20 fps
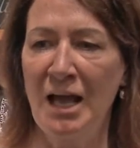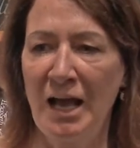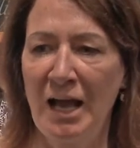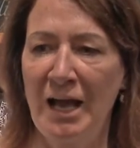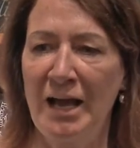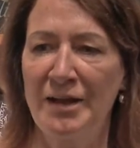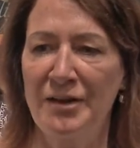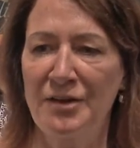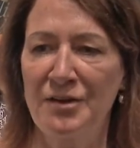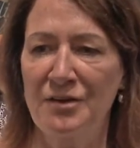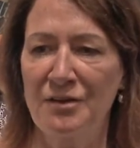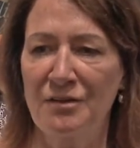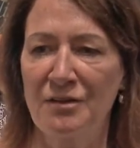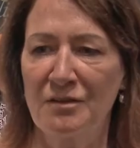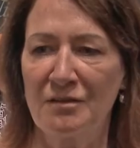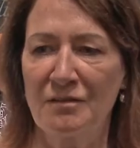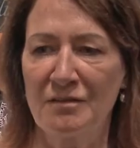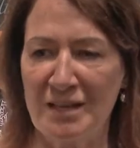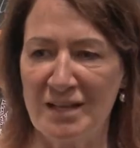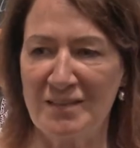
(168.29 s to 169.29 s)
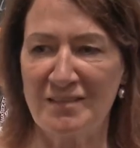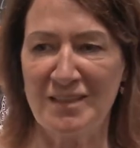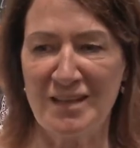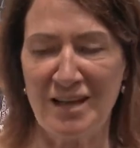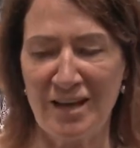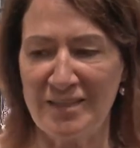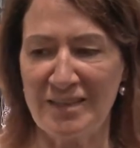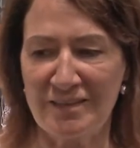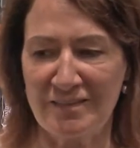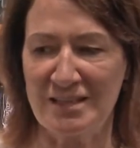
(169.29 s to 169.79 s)
And
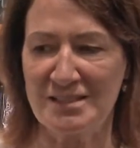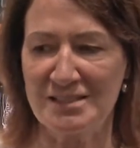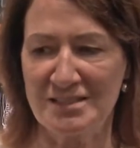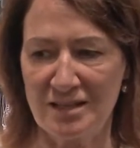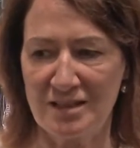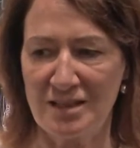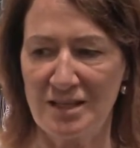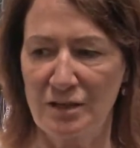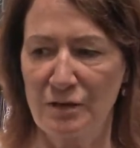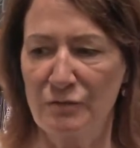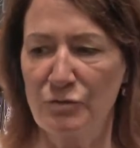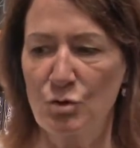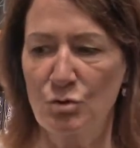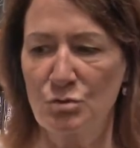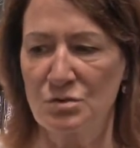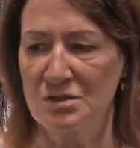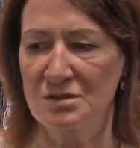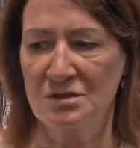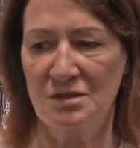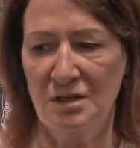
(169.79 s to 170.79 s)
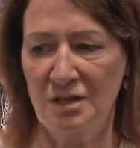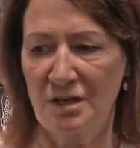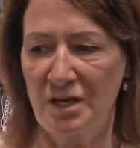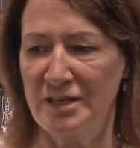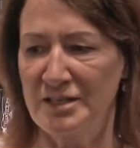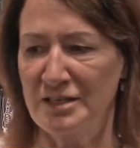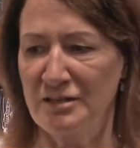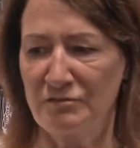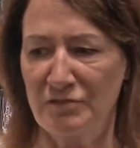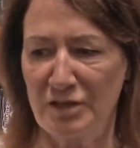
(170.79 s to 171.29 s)
I think that's the thing. Of course, I
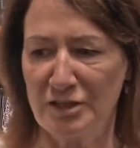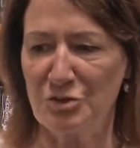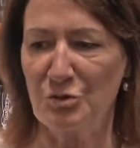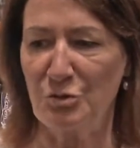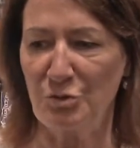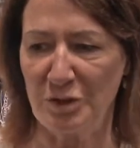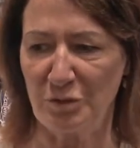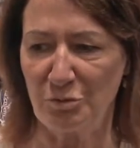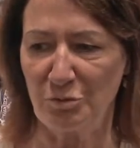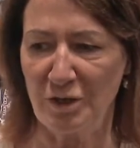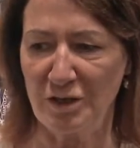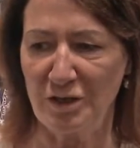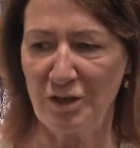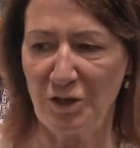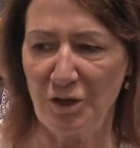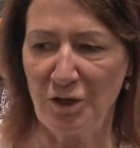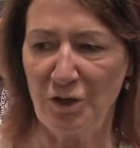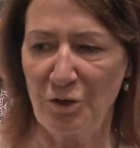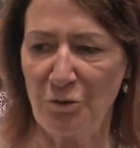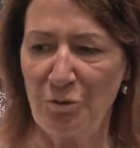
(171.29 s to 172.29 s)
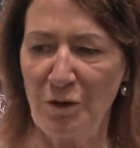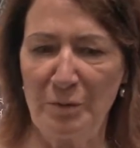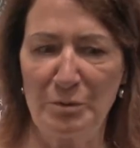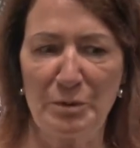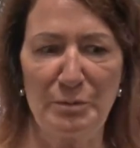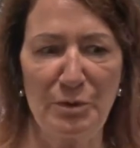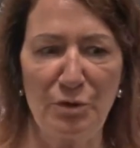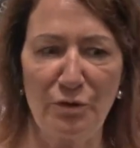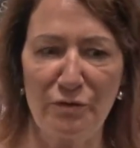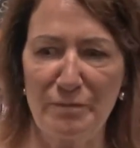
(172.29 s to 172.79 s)
didn't write it all in one go. I
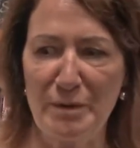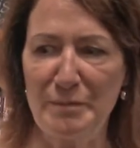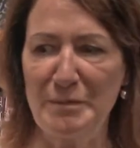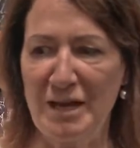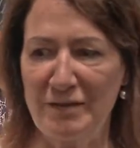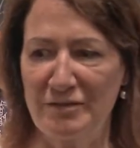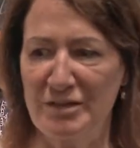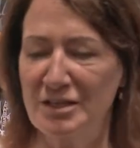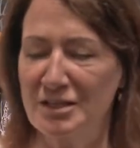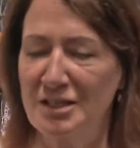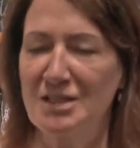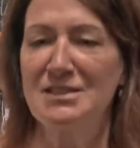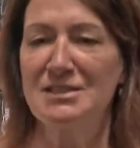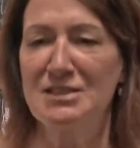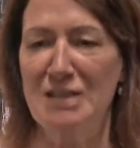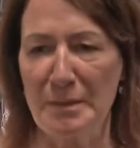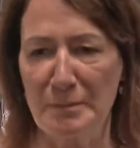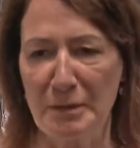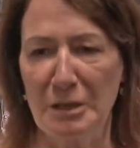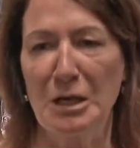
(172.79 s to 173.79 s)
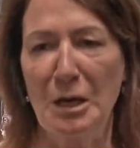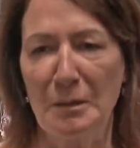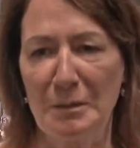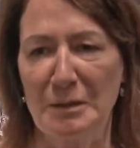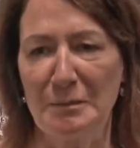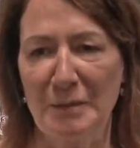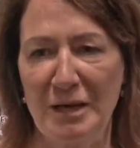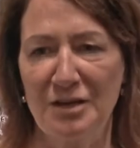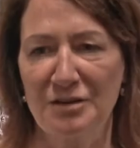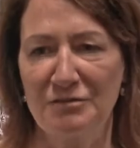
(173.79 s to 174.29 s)
would be off maybe having a nice time and
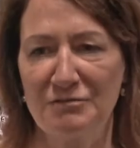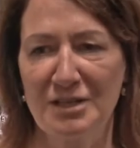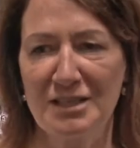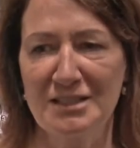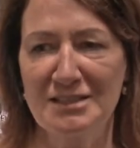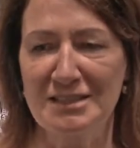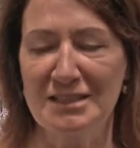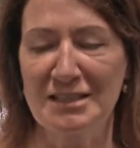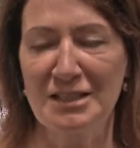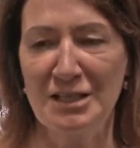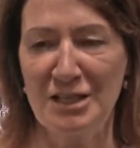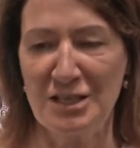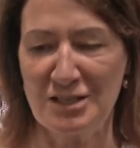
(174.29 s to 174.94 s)
coming back and writing.